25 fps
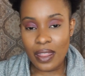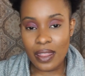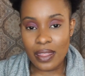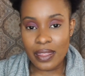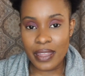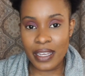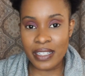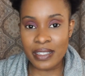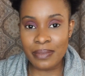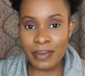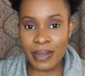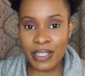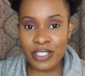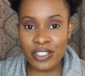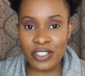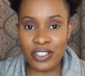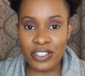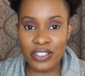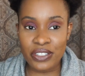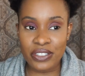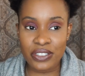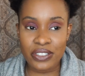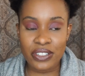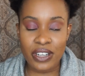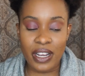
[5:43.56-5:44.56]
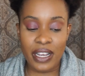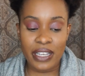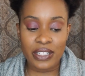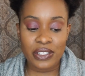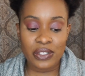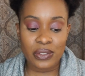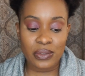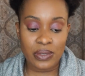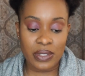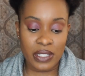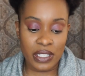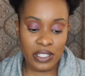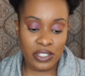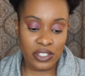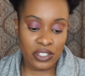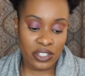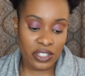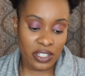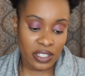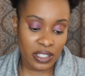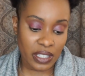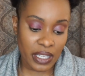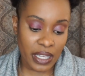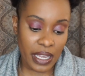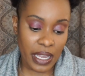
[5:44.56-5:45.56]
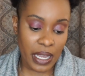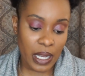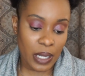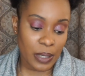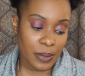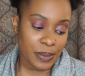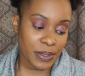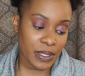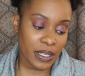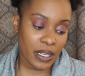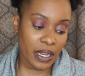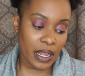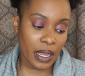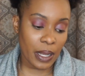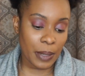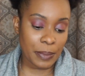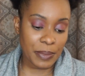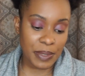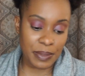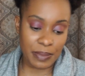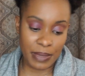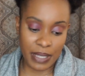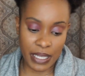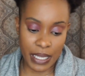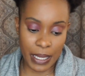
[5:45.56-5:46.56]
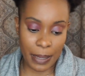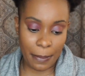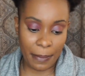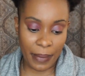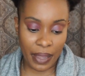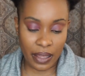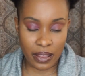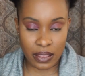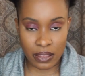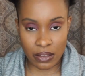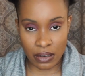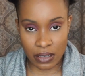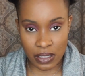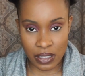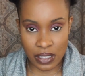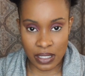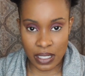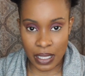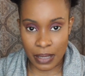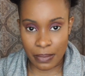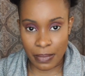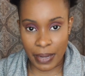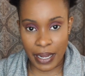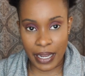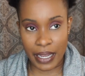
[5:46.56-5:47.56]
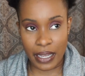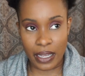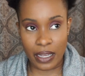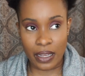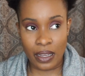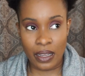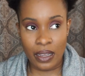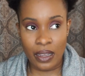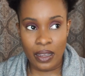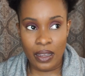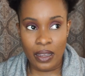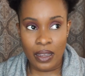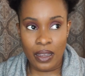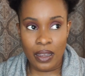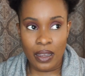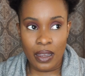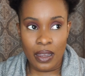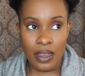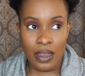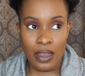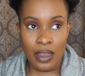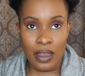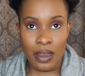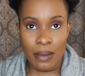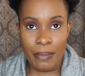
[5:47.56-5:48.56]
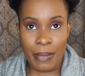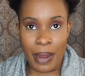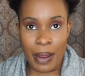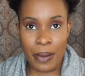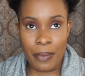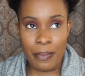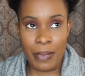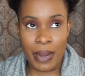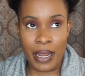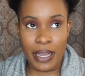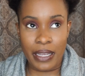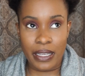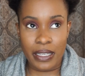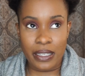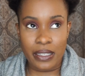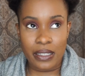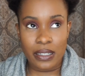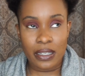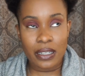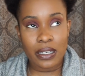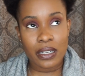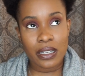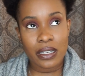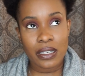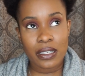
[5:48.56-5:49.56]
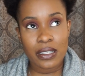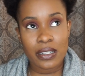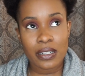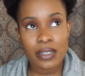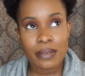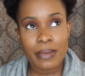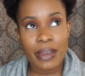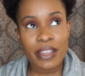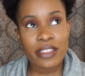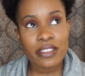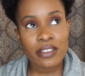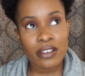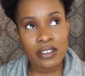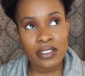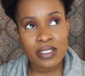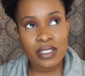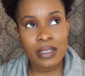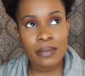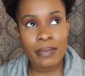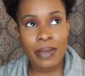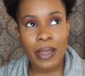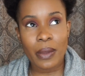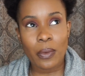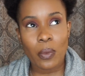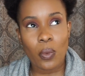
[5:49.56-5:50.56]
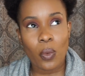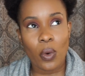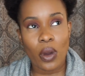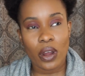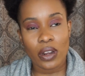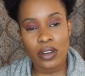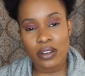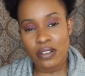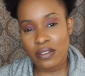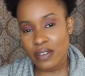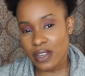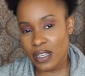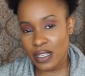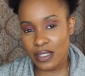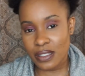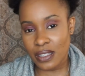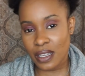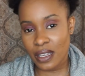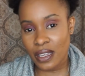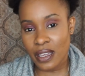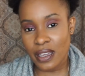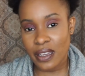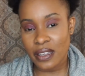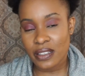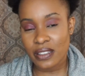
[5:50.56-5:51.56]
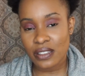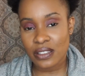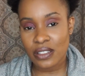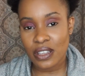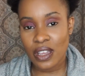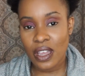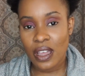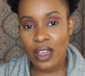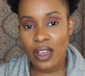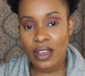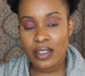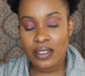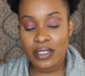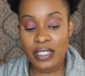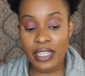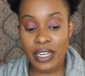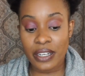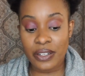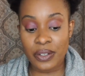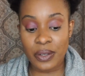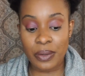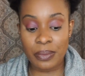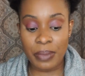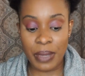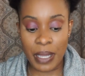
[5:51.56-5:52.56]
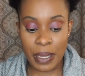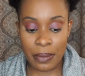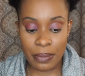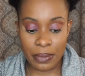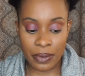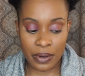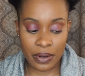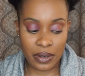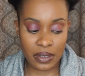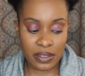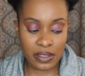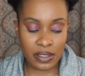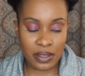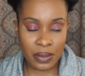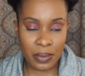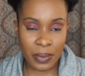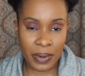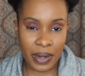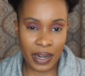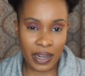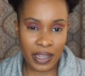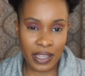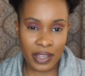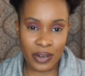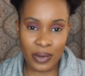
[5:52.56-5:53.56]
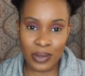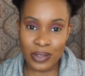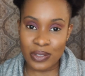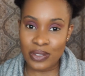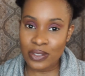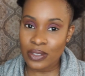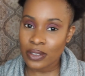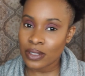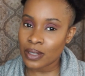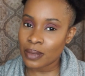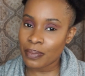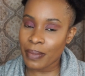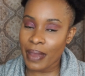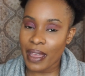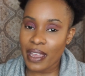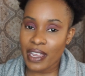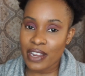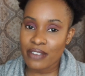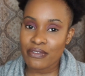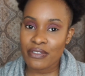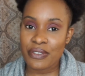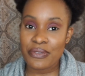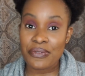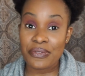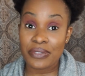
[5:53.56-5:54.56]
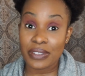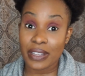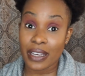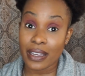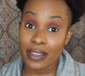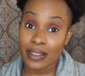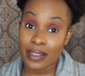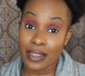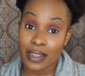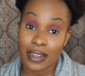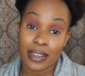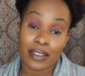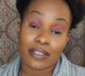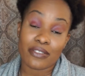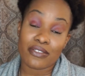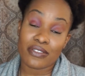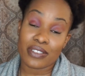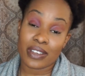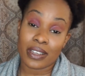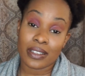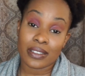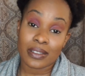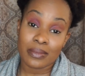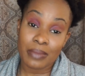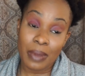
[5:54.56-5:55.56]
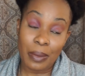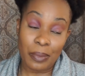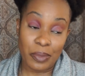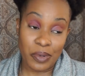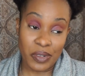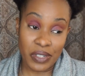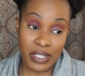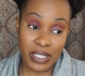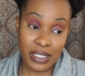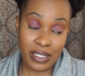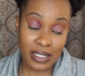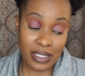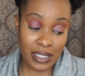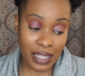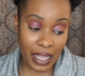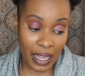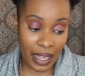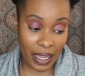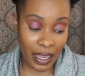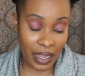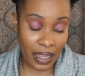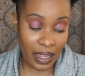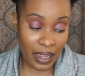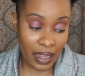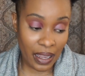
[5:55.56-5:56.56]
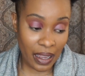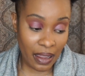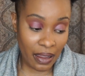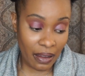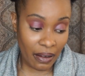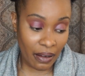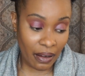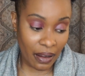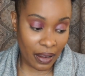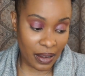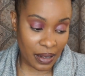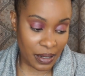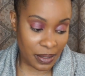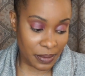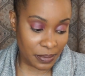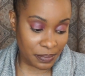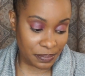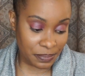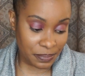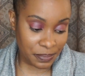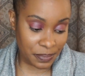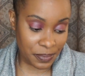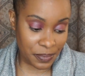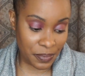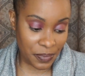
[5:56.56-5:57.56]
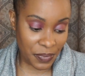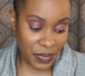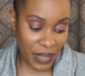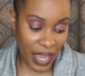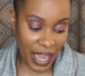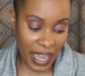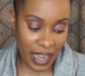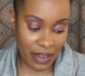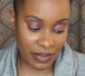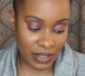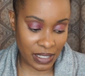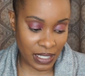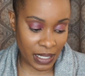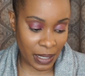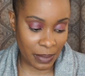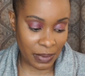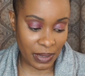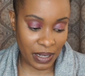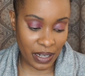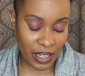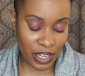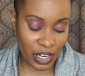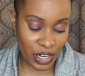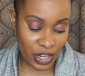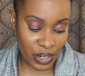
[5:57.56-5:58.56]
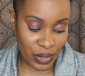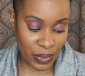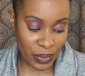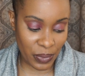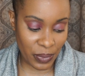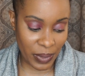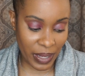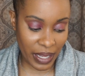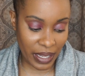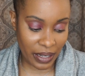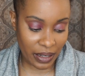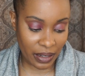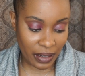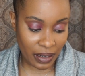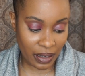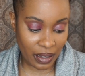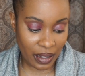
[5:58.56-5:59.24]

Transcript: that's my journal. I do think journaling helps. It helps me get my thoughts and my my my my thoughts and my wanderings, I guess, down on paper to where I can also look back and reflect and it creates memories. Like um, I have a time in here when